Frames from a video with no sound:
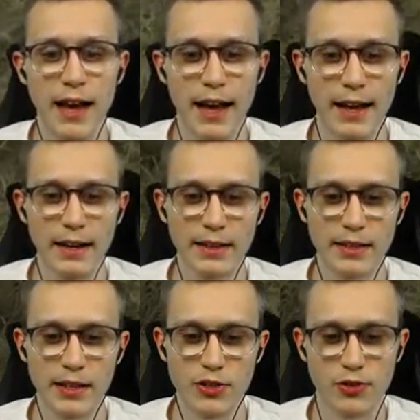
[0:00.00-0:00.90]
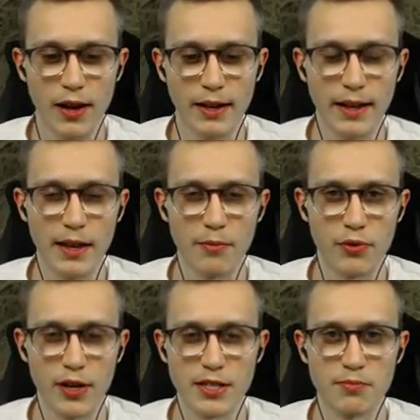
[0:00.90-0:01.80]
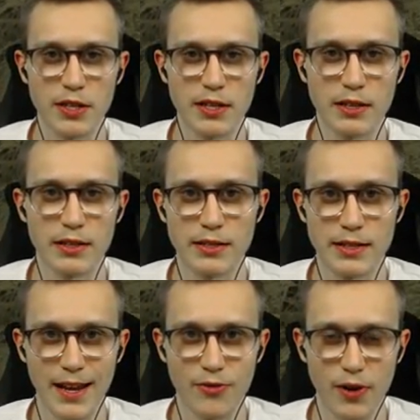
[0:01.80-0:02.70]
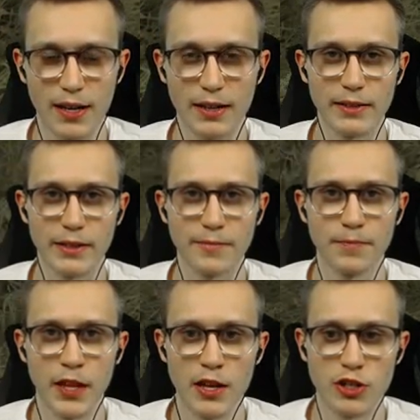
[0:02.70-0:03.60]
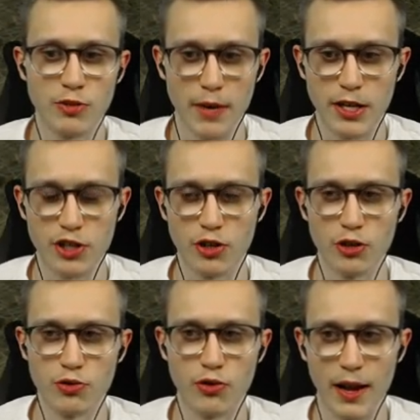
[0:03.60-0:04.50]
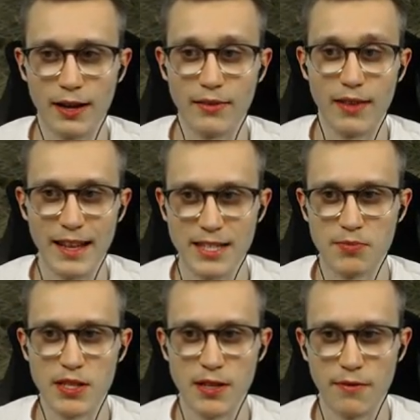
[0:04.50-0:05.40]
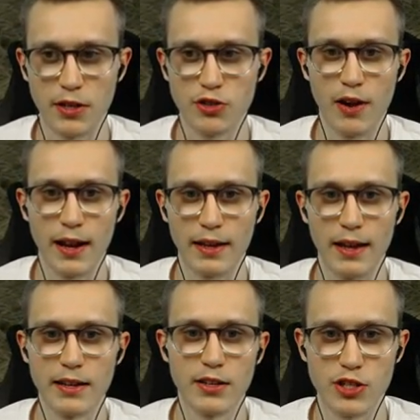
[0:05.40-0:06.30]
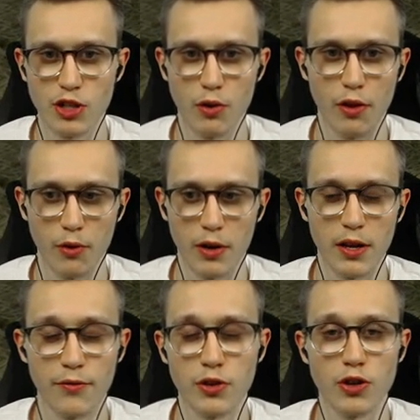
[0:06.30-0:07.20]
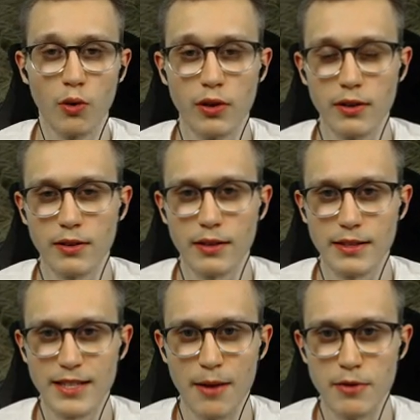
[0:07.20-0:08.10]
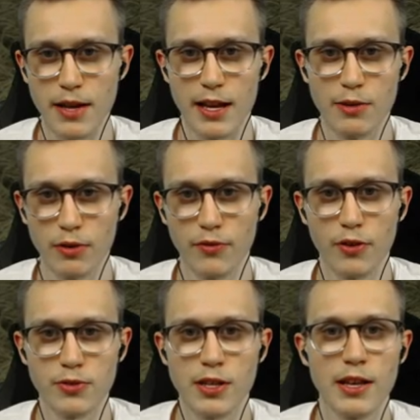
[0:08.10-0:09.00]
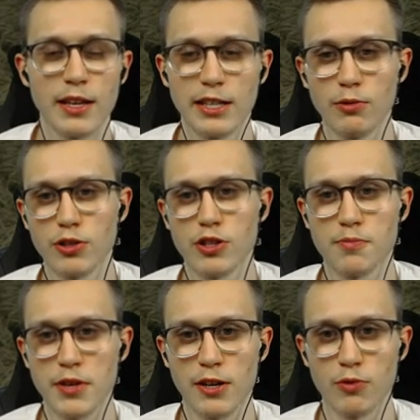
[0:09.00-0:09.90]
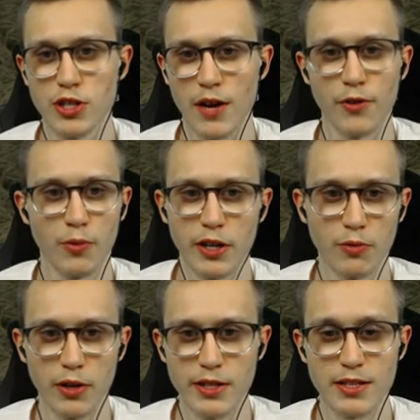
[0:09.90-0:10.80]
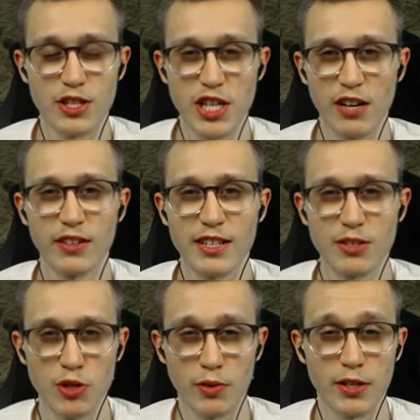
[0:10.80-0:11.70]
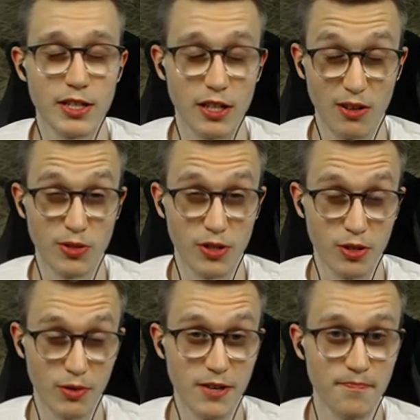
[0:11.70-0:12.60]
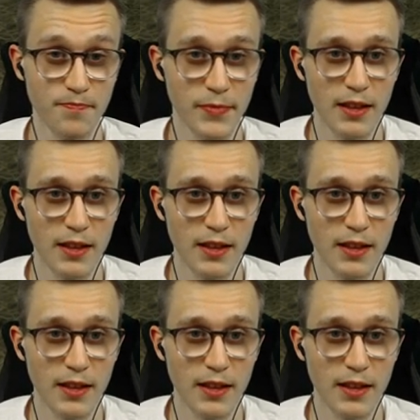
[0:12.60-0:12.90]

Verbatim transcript: highlight that track and press B directly to make sure you track that specific track and he doesn't go to the other one. If you don't examine any one of those, he will just pick whichever one he wants. Generally it's which one is closer to him,